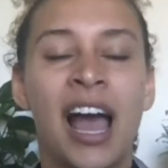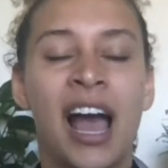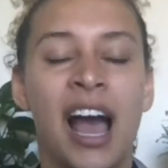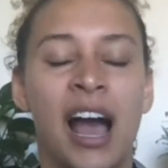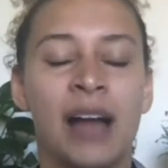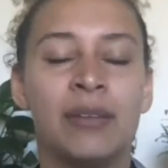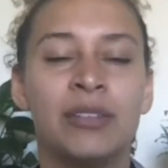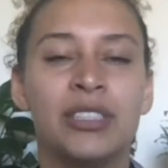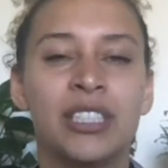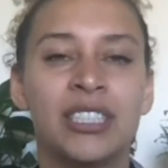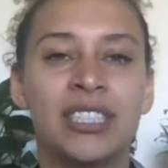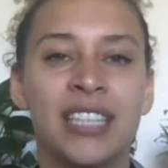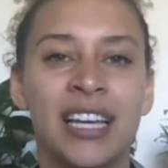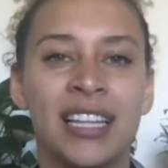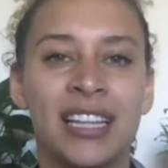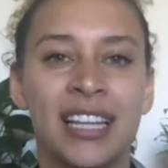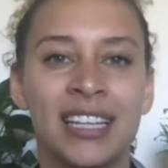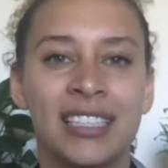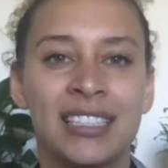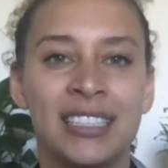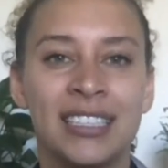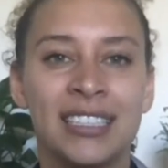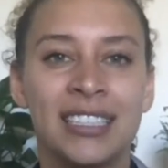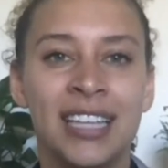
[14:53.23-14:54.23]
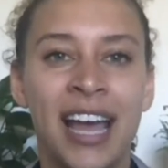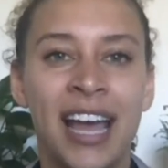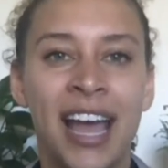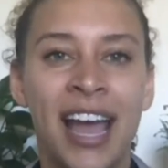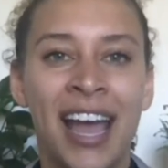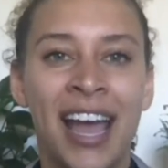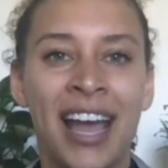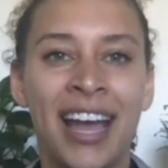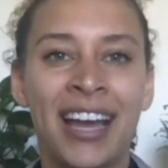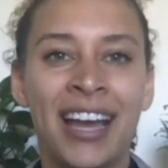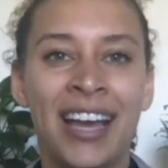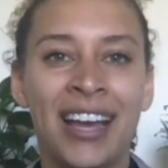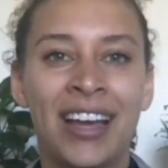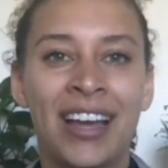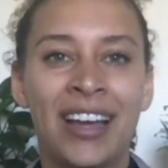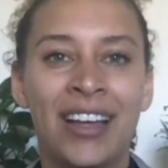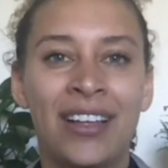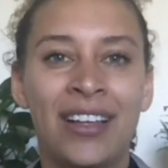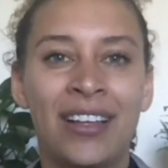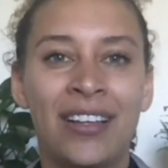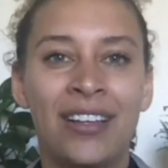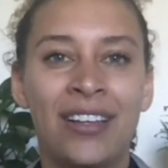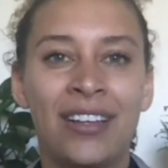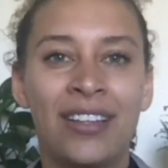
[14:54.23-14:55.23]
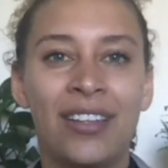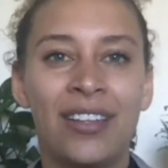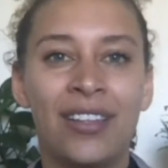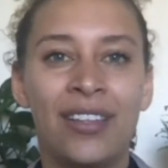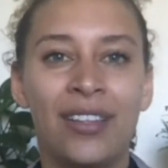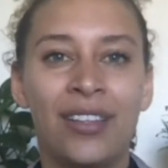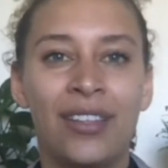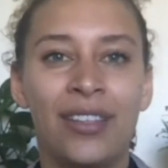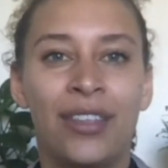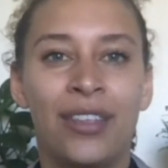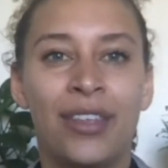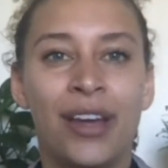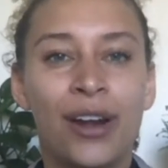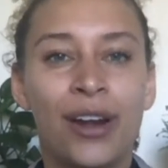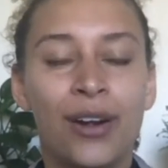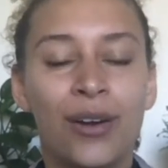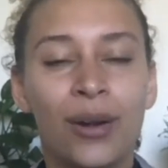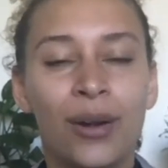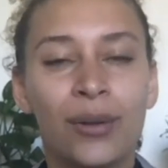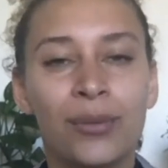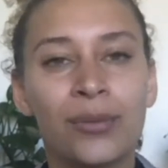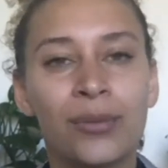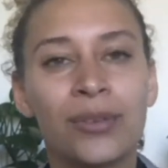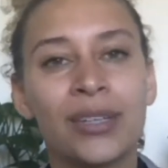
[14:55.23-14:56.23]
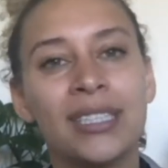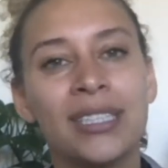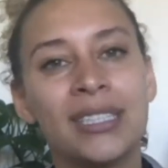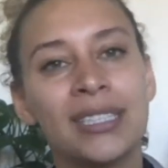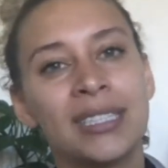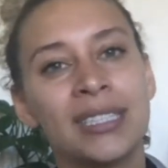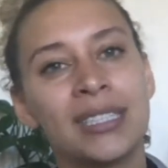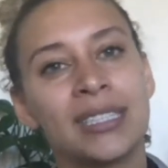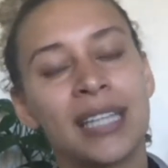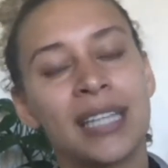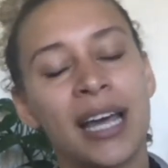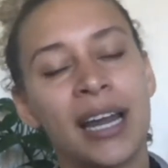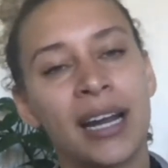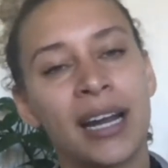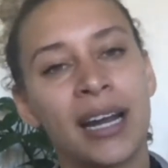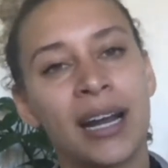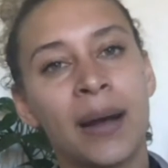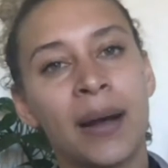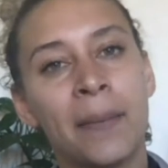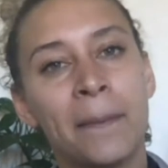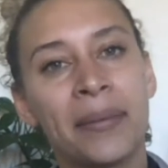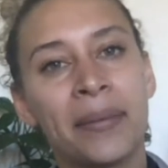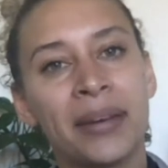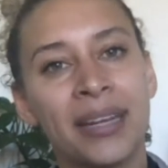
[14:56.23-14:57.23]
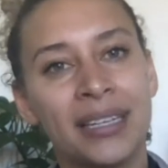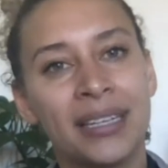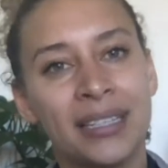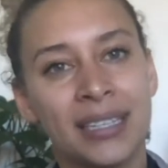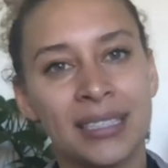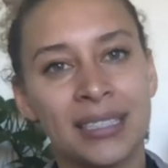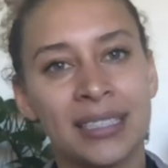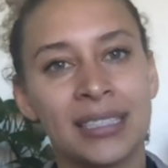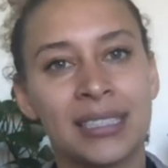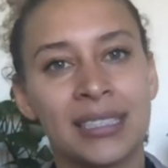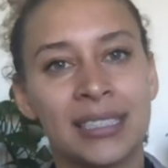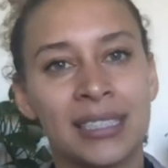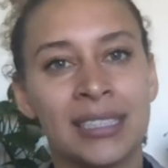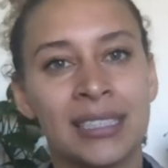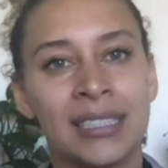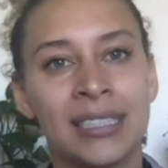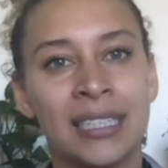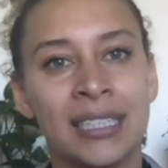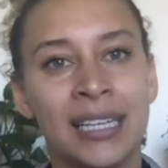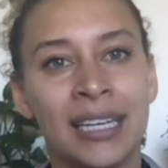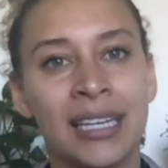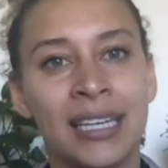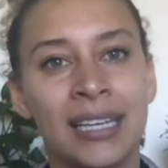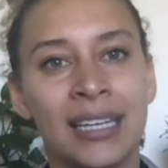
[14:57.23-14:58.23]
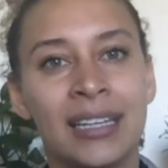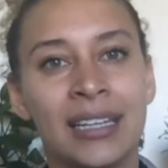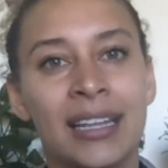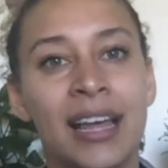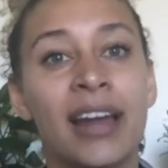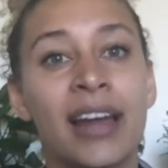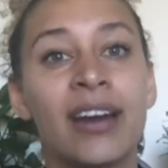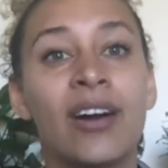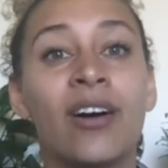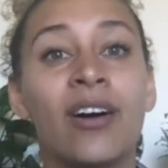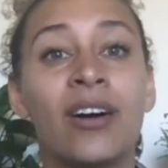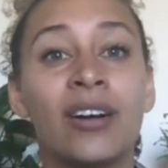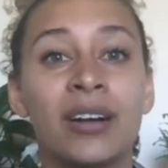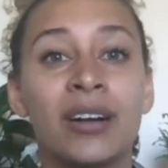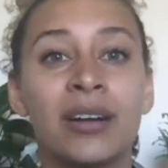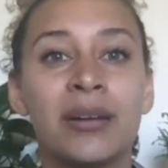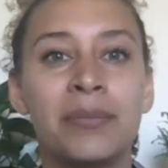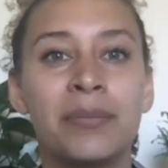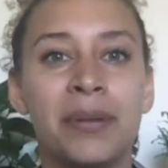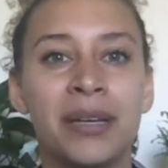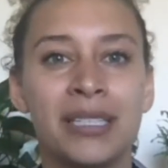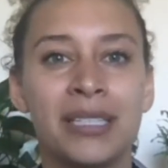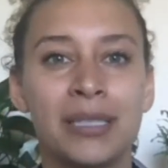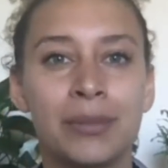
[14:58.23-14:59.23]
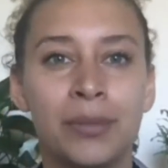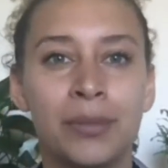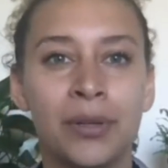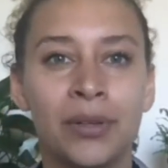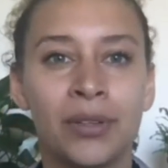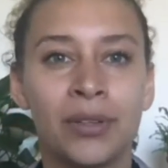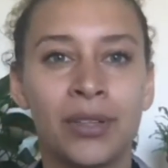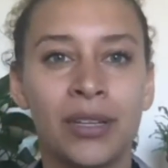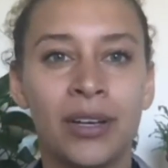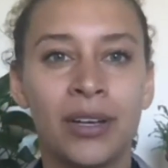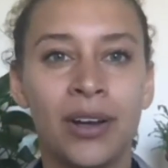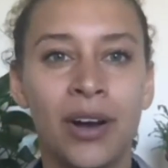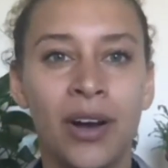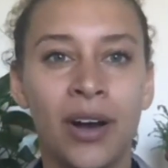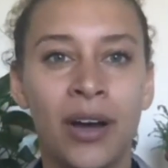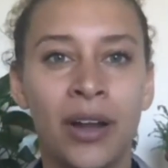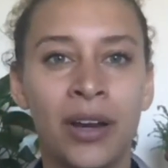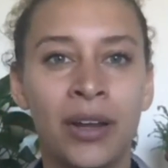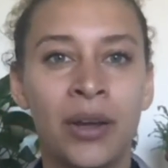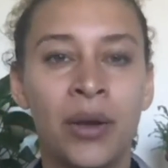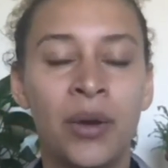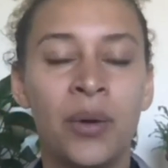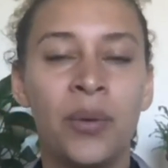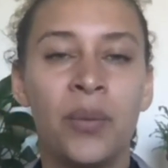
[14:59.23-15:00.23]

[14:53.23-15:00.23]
I'm just saying that to say there are reasons that a company doesn't succeed that aren't based purely on